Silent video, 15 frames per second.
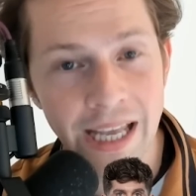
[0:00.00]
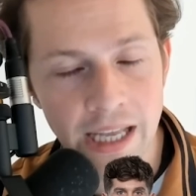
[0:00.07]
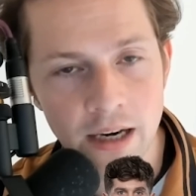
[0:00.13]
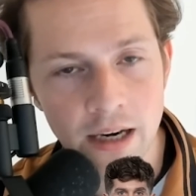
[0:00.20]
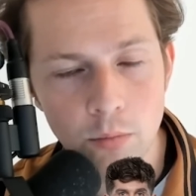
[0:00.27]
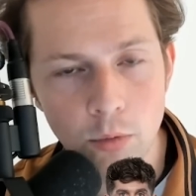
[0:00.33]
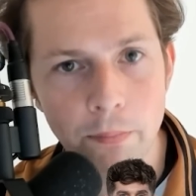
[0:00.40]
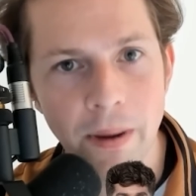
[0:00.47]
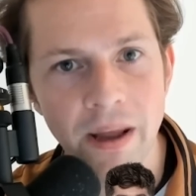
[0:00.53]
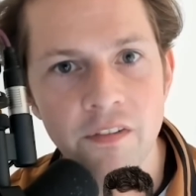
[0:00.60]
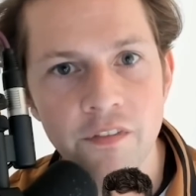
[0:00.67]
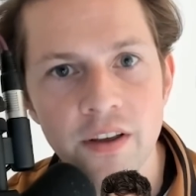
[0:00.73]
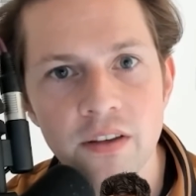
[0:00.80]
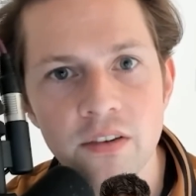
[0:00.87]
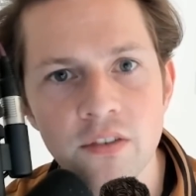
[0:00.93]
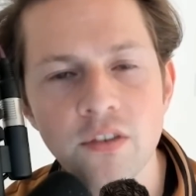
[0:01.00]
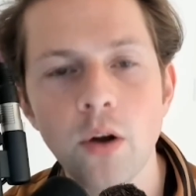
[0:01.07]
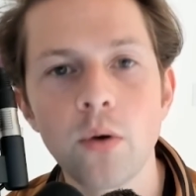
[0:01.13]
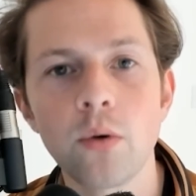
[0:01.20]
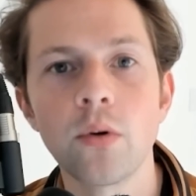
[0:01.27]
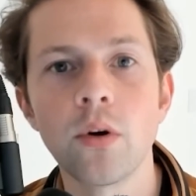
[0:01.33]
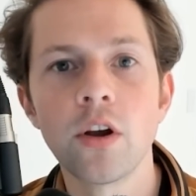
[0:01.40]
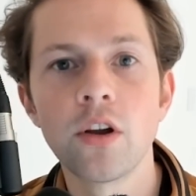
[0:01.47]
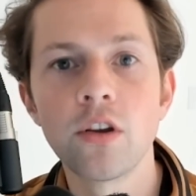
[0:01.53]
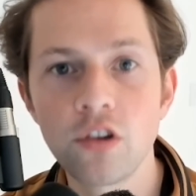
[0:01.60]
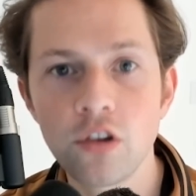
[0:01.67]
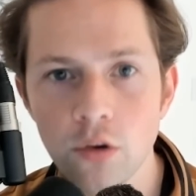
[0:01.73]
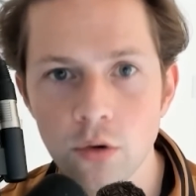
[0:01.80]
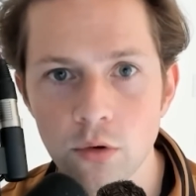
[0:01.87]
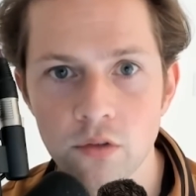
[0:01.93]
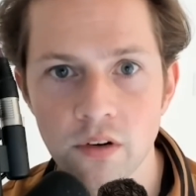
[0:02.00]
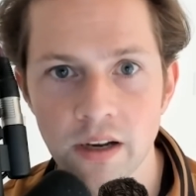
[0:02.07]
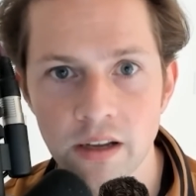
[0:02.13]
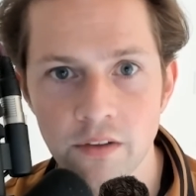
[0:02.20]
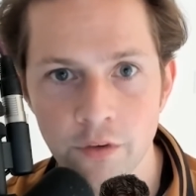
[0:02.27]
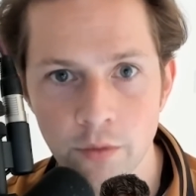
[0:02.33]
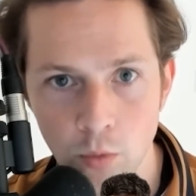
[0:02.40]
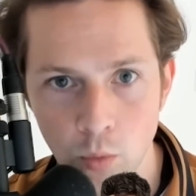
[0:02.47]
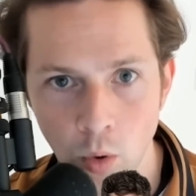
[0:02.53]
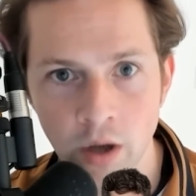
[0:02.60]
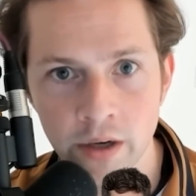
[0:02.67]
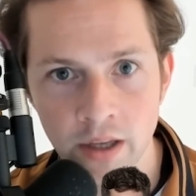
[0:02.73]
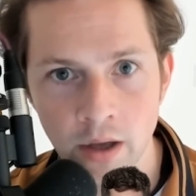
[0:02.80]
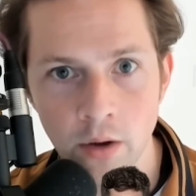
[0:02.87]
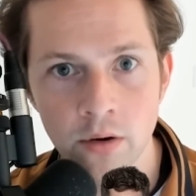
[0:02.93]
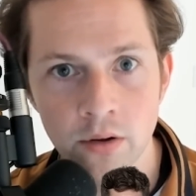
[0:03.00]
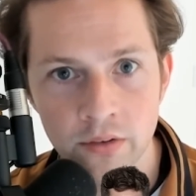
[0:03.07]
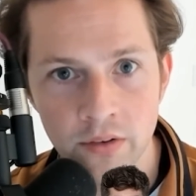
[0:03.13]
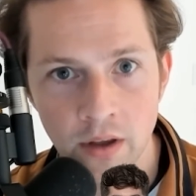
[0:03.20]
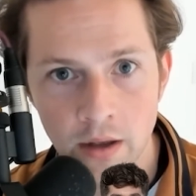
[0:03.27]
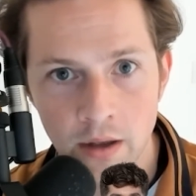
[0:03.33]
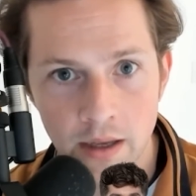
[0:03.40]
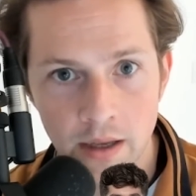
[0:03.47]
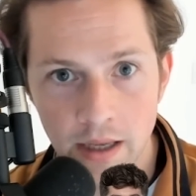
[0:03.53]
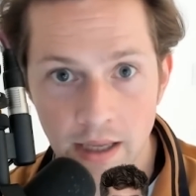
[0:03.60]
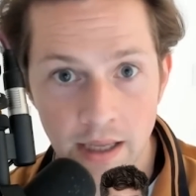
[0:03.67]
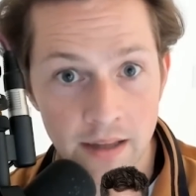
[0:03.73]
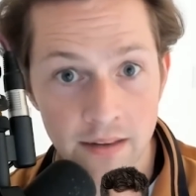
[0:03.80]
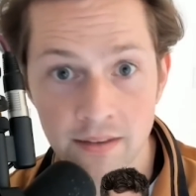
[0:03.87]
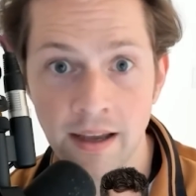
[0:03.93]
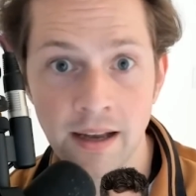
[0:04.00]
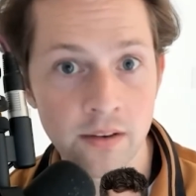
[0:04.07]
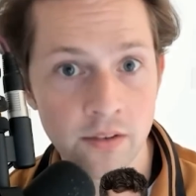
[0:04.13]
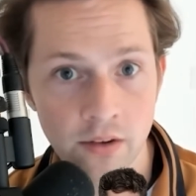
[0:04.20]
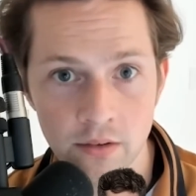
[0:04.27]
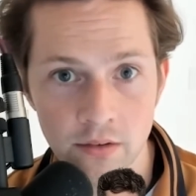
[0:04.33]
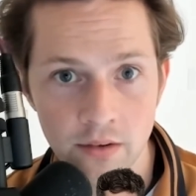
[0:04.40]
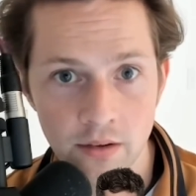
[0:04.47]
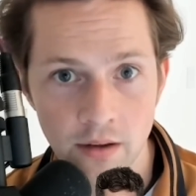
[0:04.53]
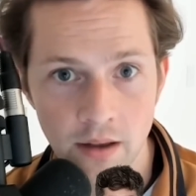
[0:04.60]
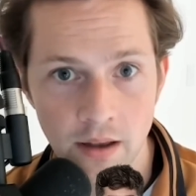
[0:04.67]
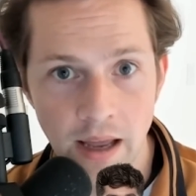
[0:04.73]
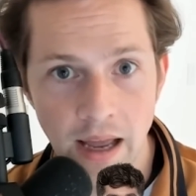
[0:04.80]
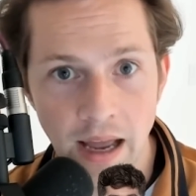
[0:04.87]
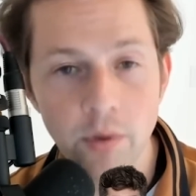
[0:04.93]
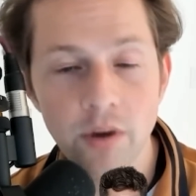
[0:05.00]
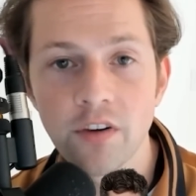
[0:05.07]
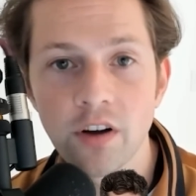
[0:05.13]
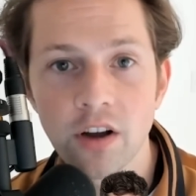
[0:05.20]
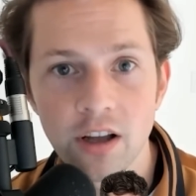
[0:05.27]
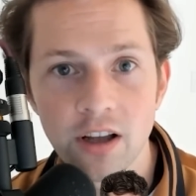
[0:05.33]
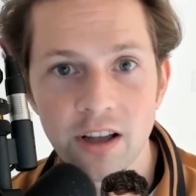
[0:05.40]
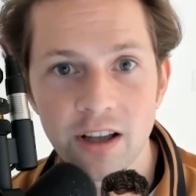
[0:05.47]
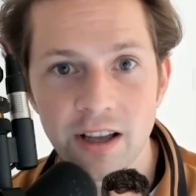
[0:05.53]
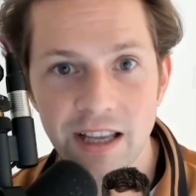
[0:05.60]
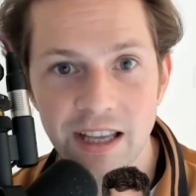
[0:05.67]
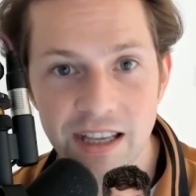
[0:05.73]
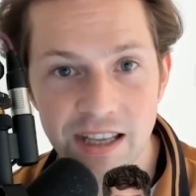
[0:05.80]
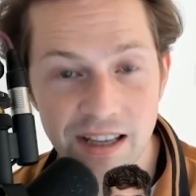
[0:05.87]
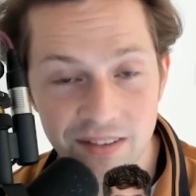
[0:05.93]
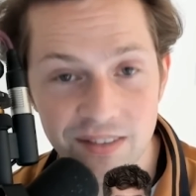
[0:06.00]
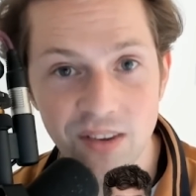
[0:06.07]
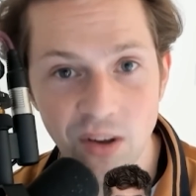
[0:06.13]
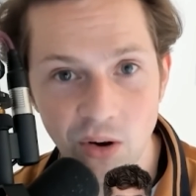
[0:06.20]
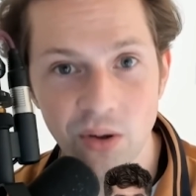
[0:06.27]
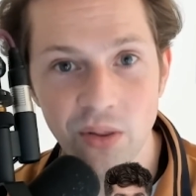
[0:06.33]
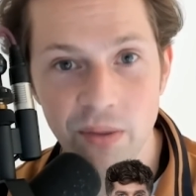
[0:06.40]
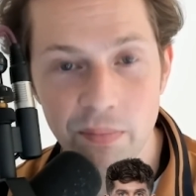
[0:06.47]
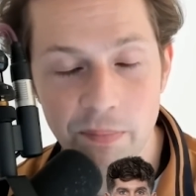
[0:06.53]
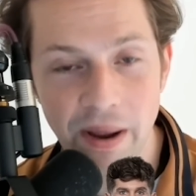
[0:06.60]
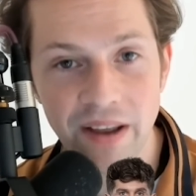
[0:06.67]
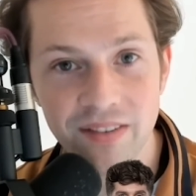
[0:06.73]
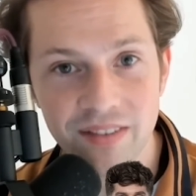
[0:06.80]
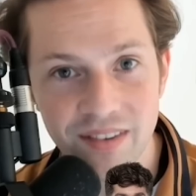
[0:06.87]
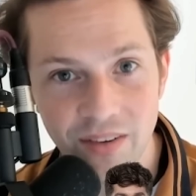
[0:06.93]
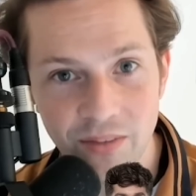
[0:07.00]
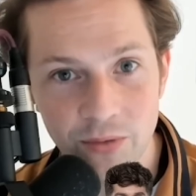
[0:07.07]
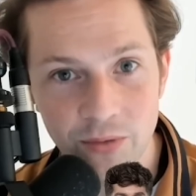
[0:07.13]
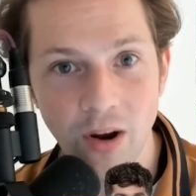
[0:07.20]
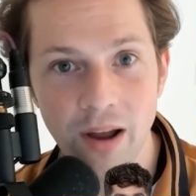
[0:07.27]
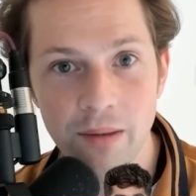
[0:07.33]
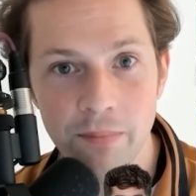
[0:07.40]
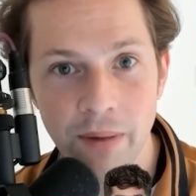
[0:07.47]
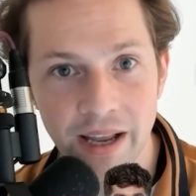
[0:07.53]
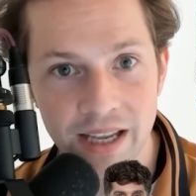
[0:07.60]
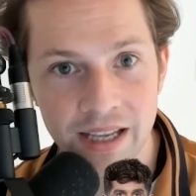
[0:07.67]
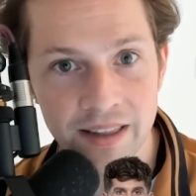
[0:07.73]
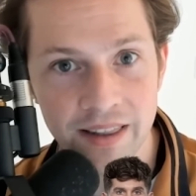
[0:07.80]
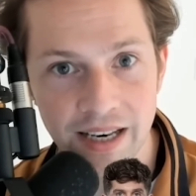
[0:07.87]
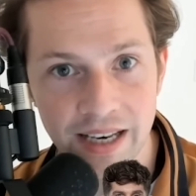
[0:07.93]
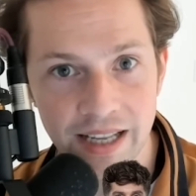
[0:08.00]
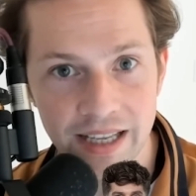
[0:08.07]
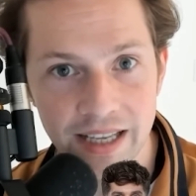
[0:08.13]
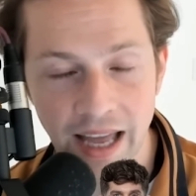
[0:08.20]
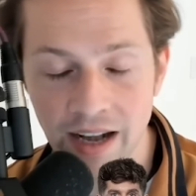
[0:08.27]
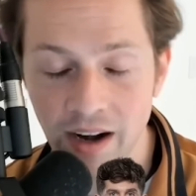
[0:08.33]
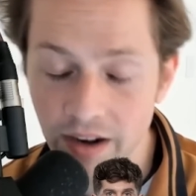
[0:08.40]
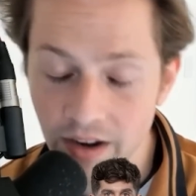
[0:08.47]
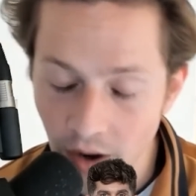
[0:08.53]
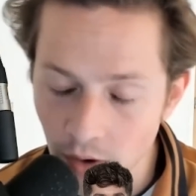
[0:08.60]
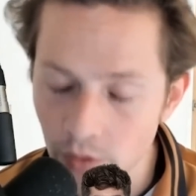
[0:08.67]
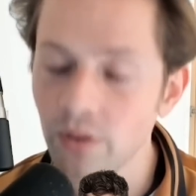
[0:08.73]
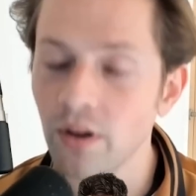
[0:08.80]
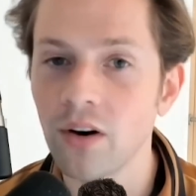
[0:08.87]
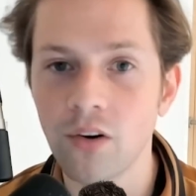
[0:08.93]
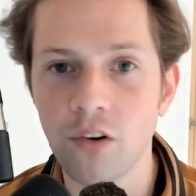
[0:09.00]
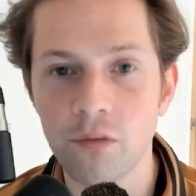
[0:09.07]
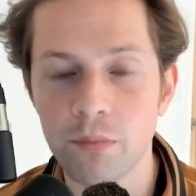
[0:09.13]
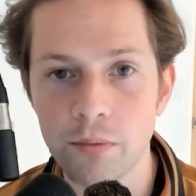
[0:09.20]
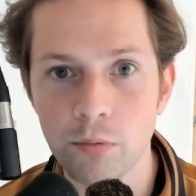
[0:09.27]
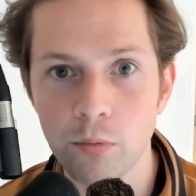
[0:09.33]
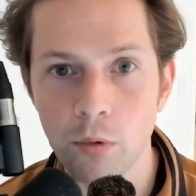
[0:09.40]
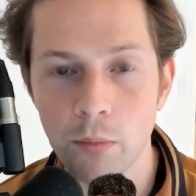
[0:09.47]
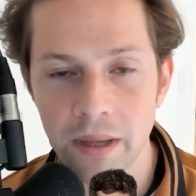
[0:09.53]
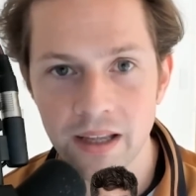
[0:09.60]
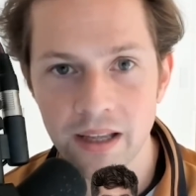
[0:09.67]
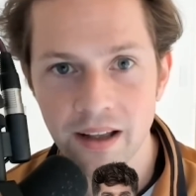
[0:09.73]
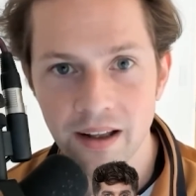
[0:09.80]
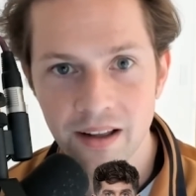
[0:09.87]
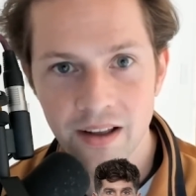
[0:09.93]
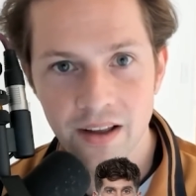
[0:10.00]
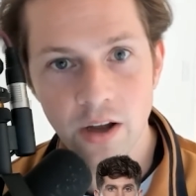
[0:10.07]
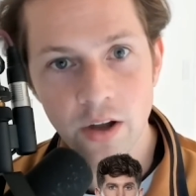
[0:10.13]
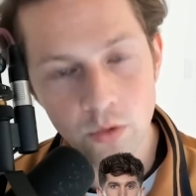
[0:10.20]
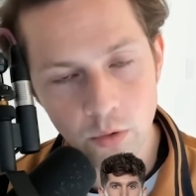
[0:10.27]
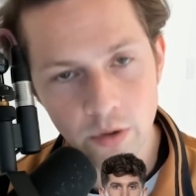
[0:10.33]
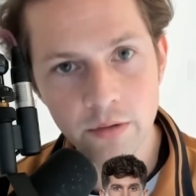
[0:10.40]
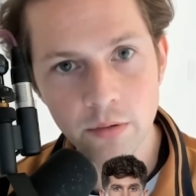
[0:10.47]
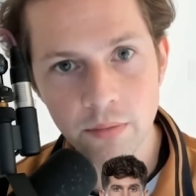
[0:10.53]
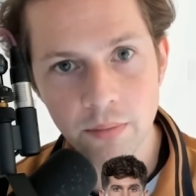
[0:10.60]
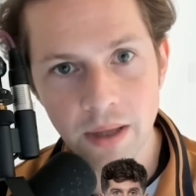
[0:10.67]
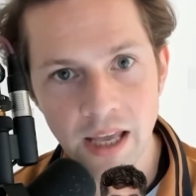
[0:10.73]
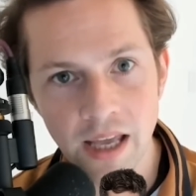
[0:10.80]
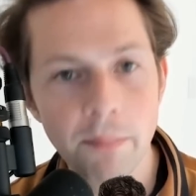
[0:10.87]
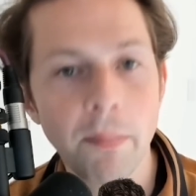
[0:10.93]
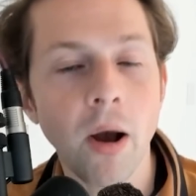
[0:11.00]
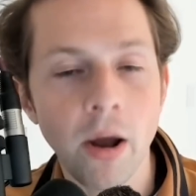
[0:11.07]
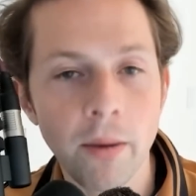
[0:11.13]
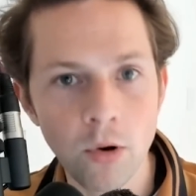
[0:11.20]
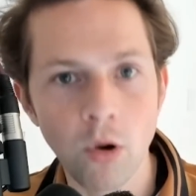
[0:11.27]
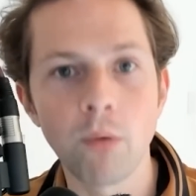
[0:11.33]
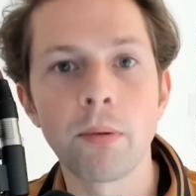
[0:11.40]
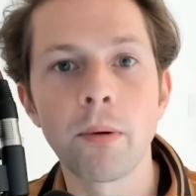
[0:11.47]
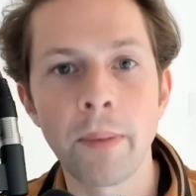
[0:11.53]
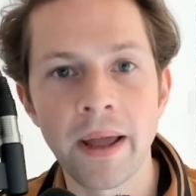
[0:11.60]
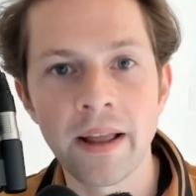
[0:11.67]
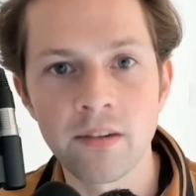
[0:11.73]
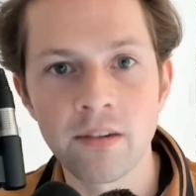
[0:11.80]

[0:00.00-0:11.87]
England will benefit so hugely from Guardiola's intelligence. However, he is not the best right back in the league. And I know that a lot of people will be annoyed with me here, but I'm not prepared